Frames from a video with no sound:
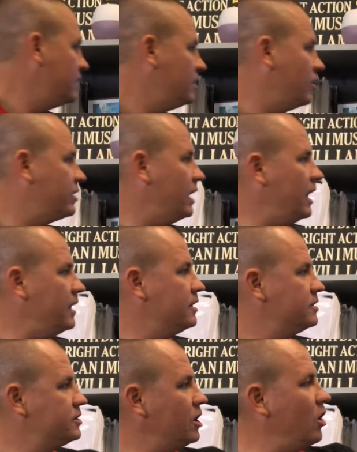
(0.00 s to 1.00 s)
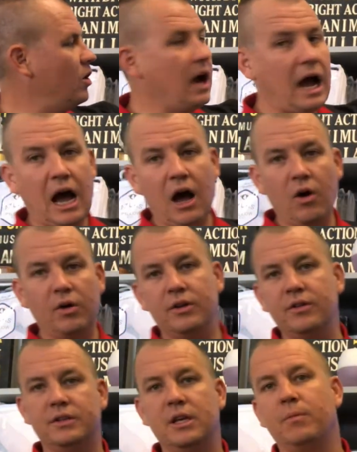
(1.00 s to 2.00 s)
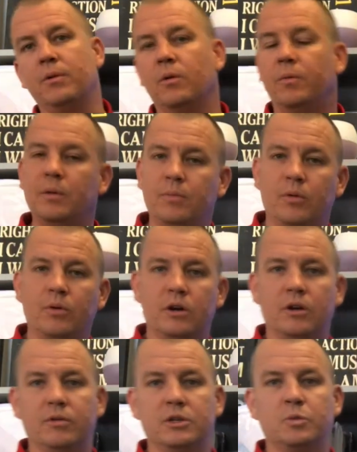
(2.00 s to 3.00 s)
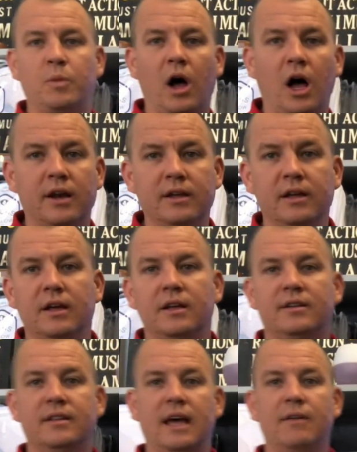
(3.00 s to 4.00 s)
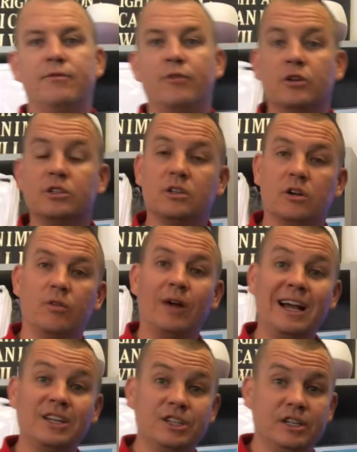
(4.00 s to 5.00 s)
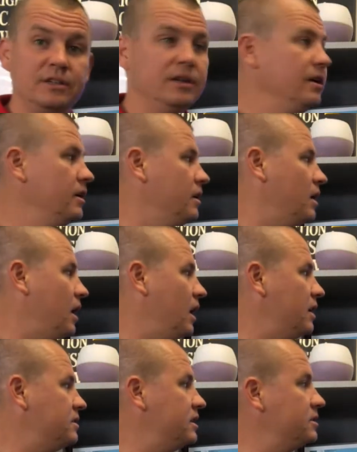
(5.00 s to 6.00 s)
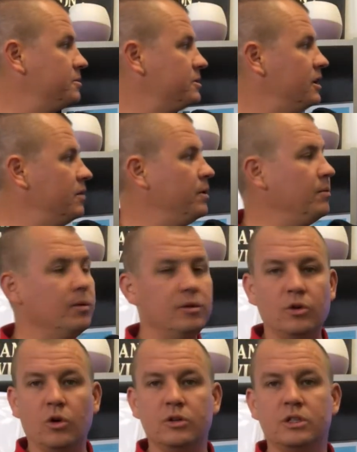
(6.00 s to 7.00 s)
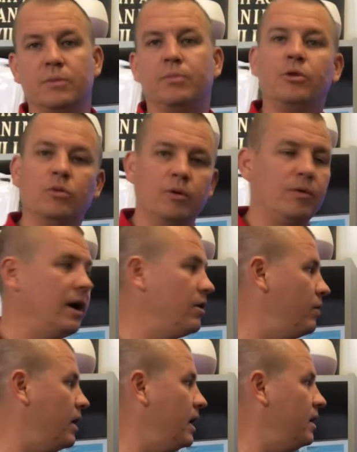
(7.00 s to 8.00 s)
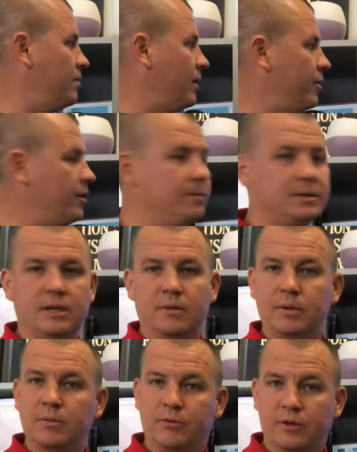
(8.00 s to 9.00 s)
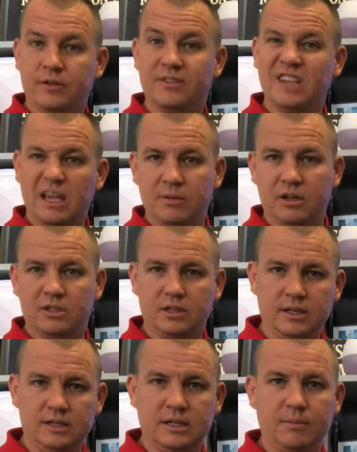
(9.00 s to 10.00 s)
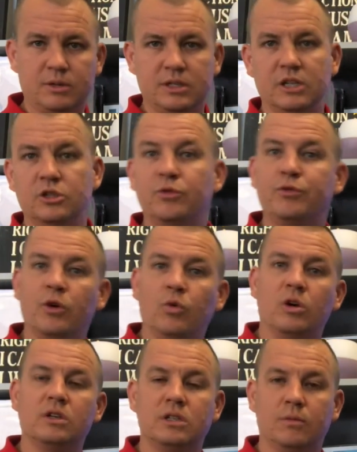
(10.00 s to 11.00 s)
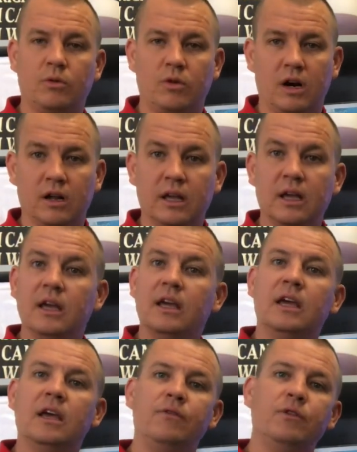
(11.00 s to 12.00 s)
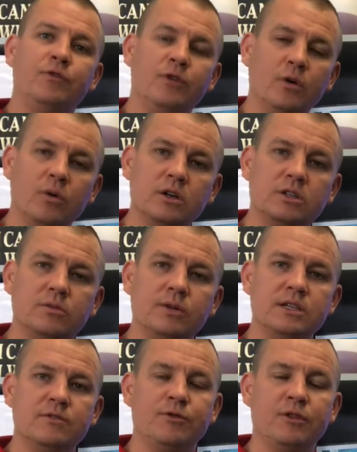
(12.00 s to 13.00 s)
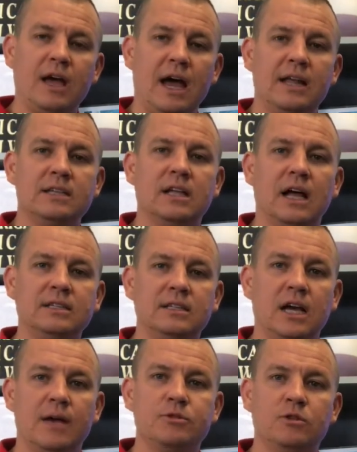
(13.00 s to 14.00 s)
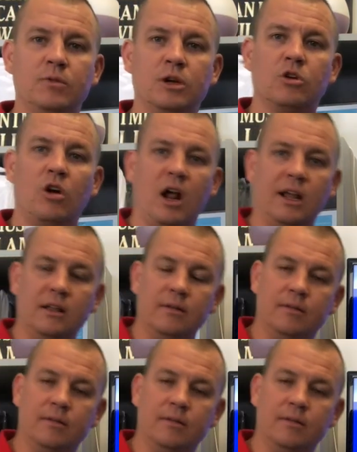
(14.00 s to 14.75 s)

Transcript: Okay, so how do the typical people we're going to respond to that first correction? 60% of people notice improvement right away. About 30% of people feel the same initially. 10% do feel worse temporarily. If you feel worse, the reason for that is lots of times when you've been chronic in